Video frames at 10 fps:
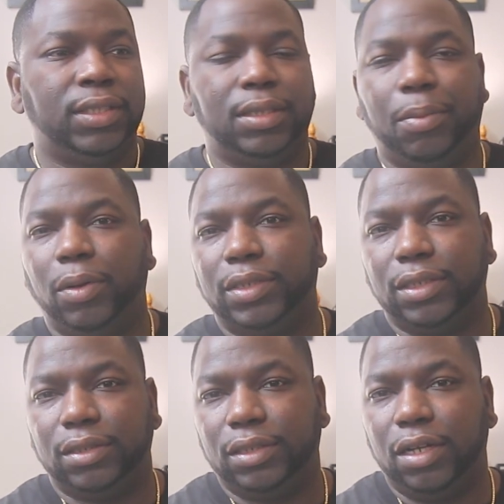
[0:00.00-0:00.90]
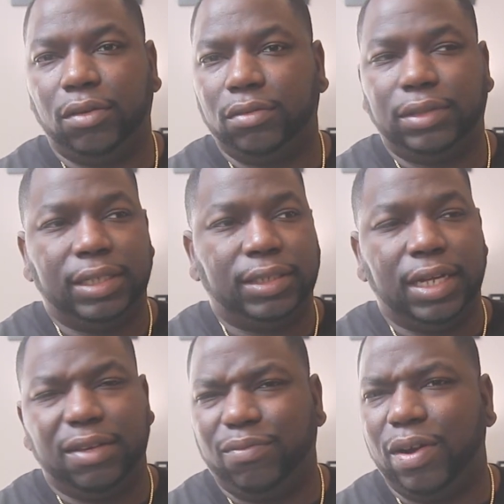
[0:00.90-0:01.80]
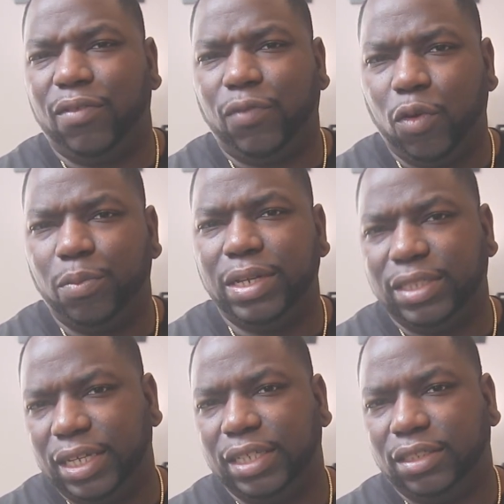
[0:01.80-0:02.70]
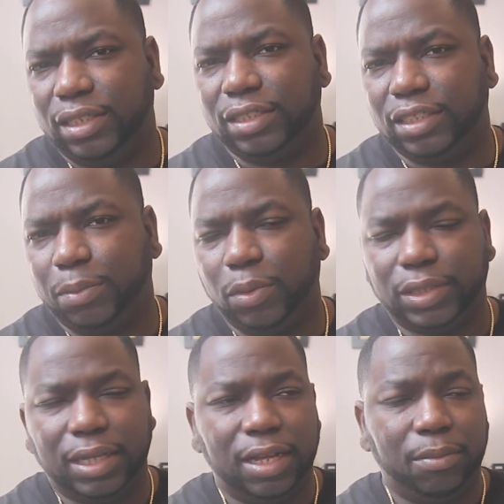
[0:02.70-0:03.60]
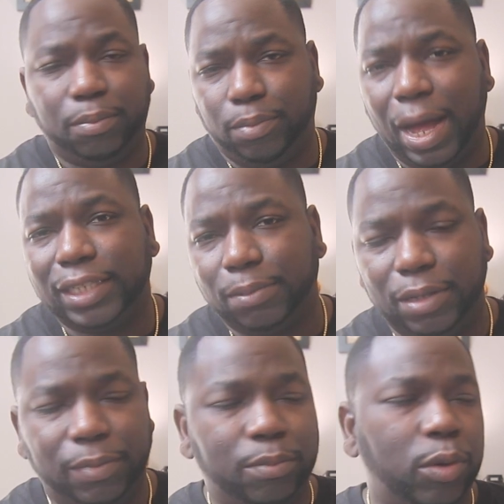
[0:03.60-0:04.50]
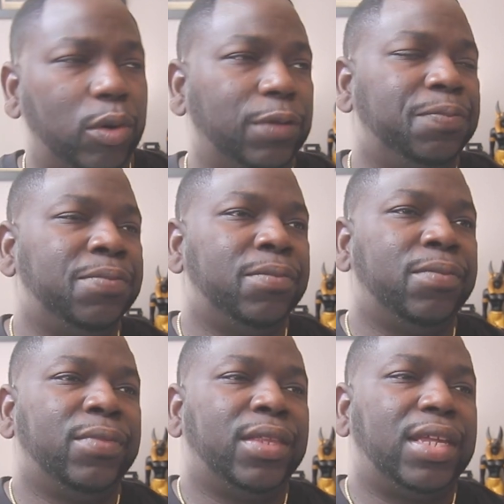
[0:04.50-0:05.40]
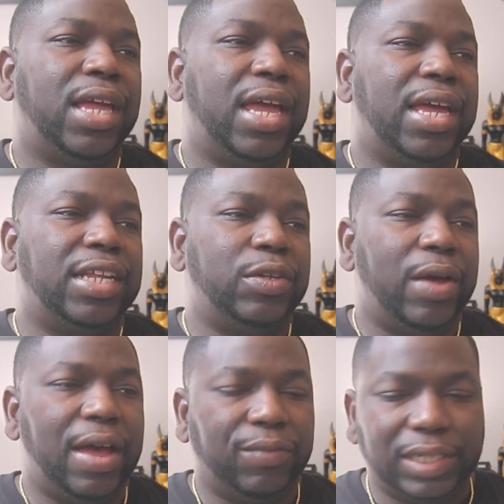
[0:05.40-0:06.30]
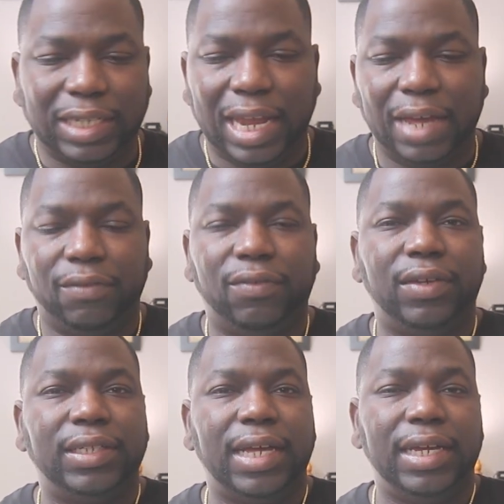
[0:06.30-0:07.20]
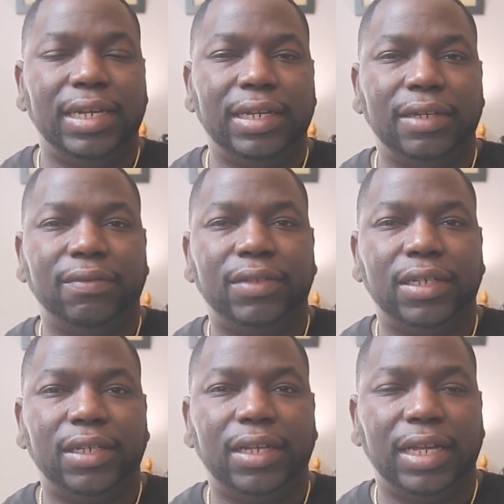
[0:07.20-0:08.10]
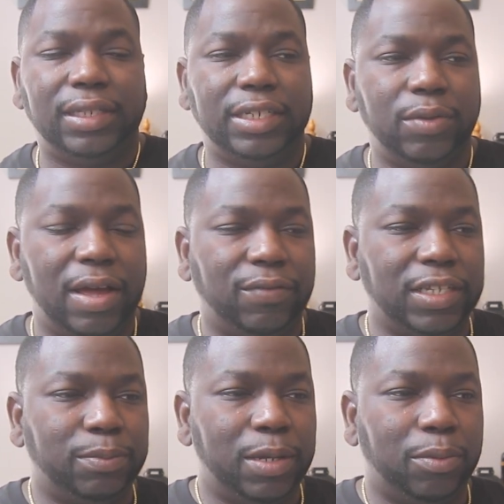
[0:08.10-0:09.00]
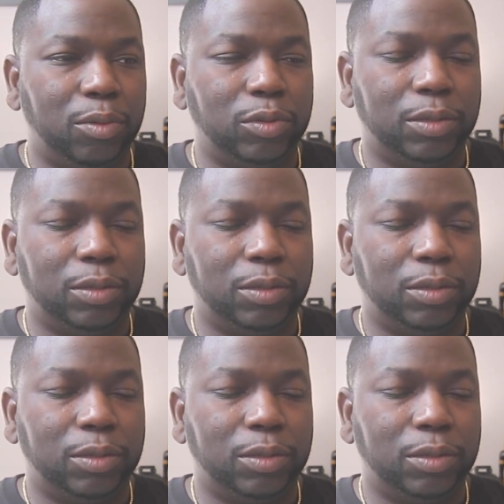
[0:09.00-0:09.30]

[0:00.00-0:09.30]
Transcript: the person, they say around 4 BC, Jesus is supposed to have possibly been born. And you have this life that he lived. And then you have these people who